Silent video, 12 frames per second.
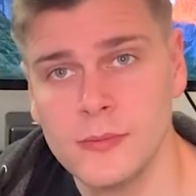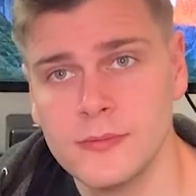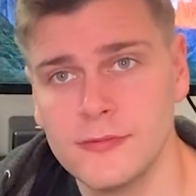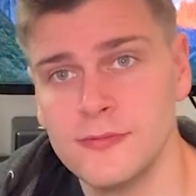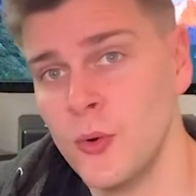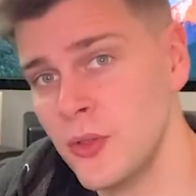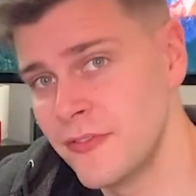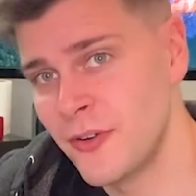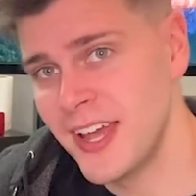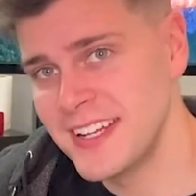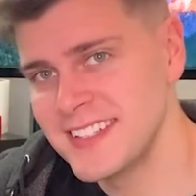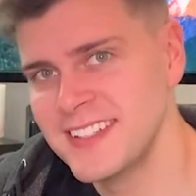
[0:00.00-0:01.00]
4th
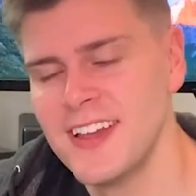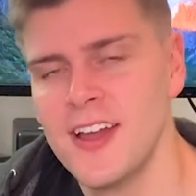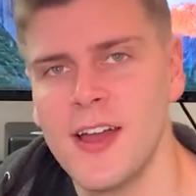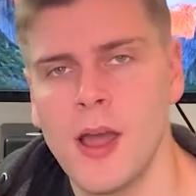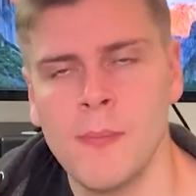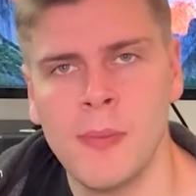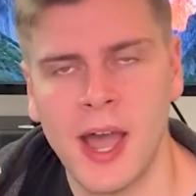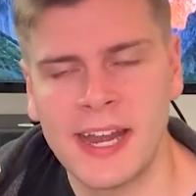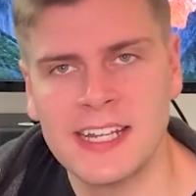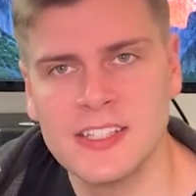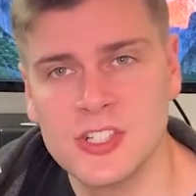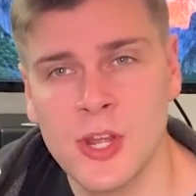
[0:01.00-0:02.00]
fret, but I
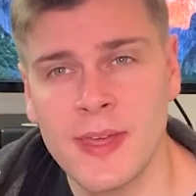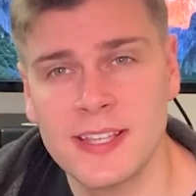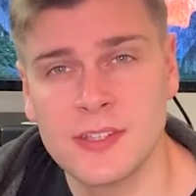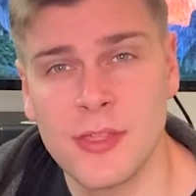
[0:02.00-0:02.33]
need to know that's a